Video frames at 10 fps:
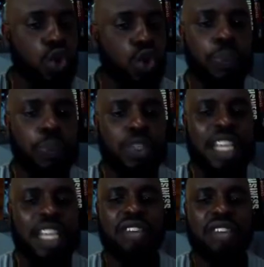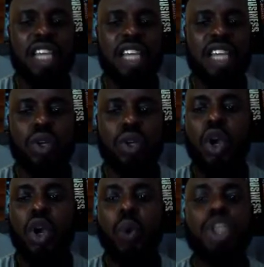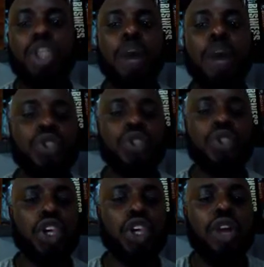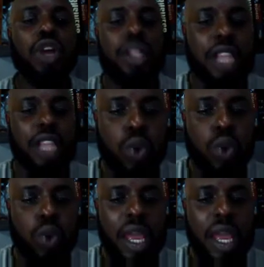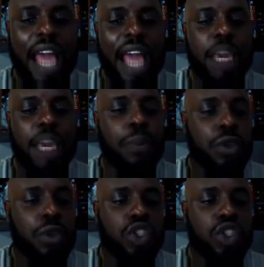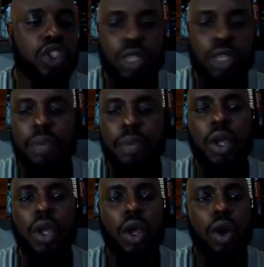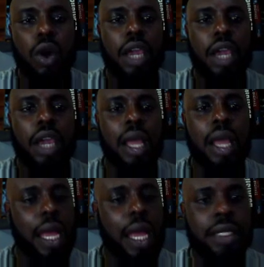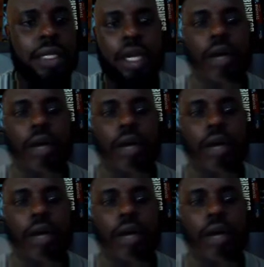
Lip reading: to process transactions, which help to secure network and keep running smoothly. Okay, and